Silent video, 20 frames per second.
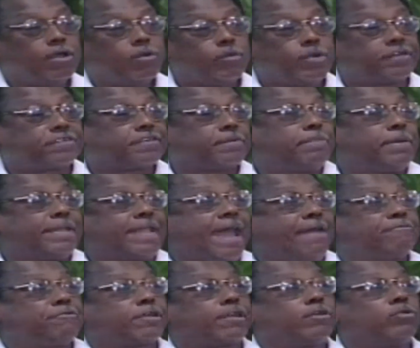whereas the
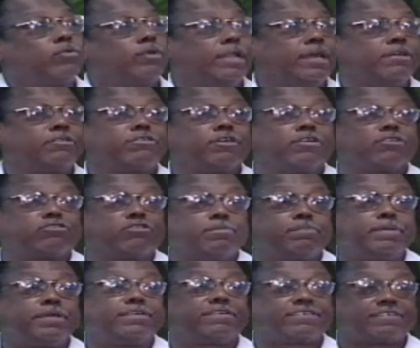Pan-African
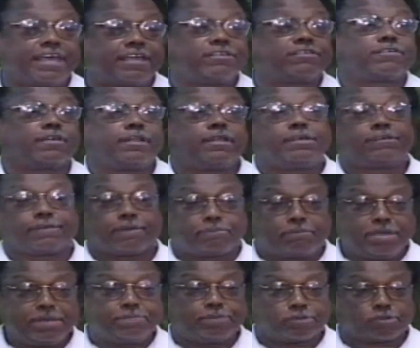relationship essentially is a
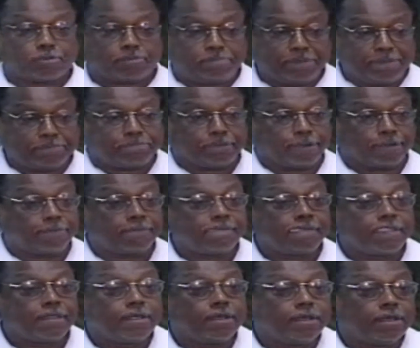people-to-people
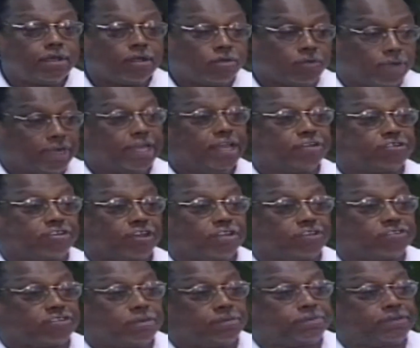-people
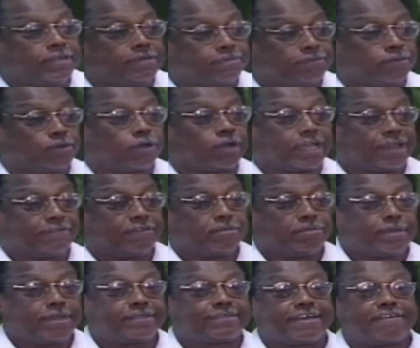relationships, even though
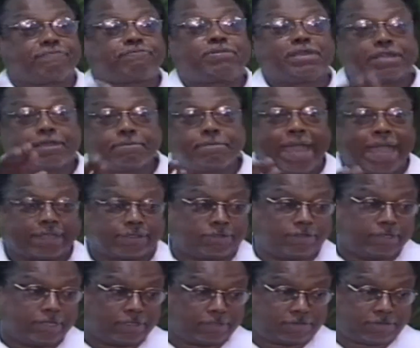governments have piggybacked
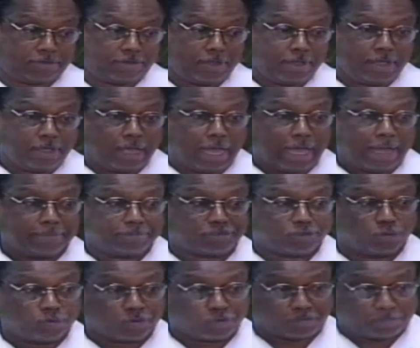on it, um, so to